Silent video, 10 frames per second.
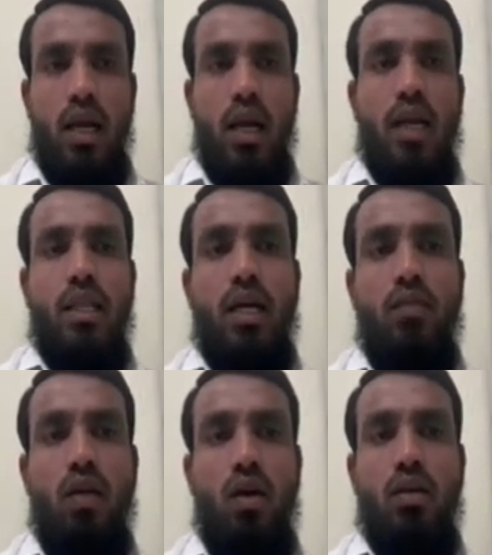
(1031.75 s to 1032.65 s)
and they are
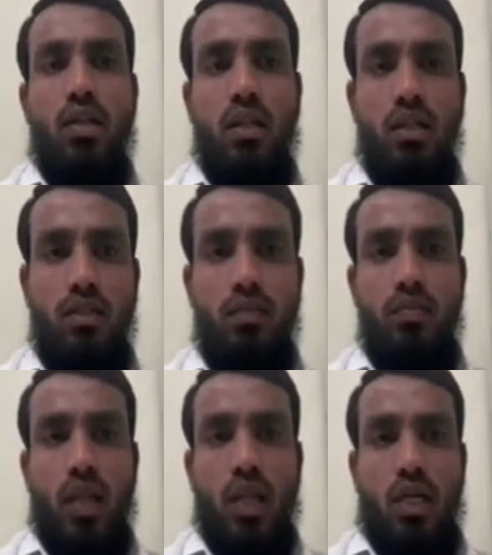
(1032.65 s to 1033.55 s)
found in this
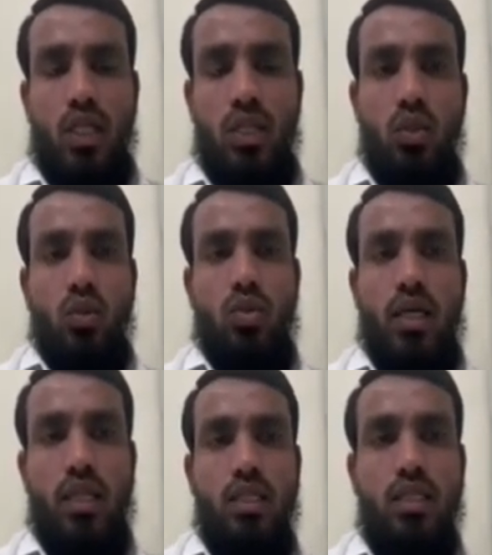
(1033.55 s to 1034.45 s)
tissues,
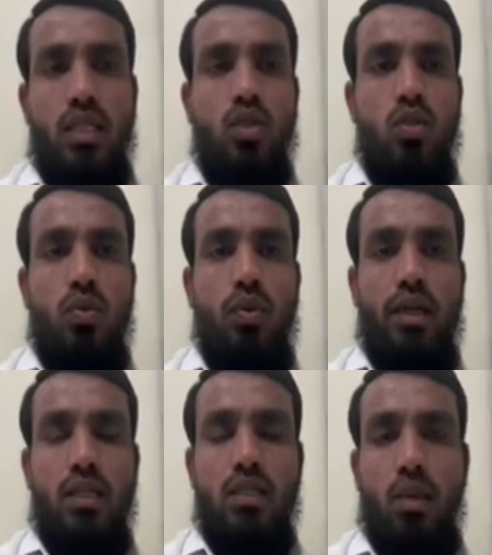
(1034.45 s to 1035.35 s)
and these tissues
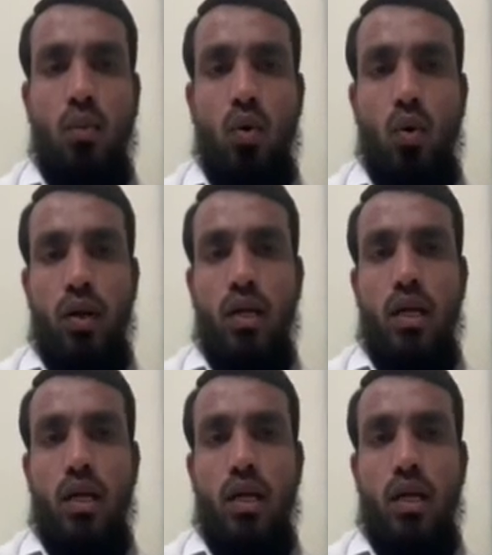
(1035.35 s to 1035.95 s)
provide the support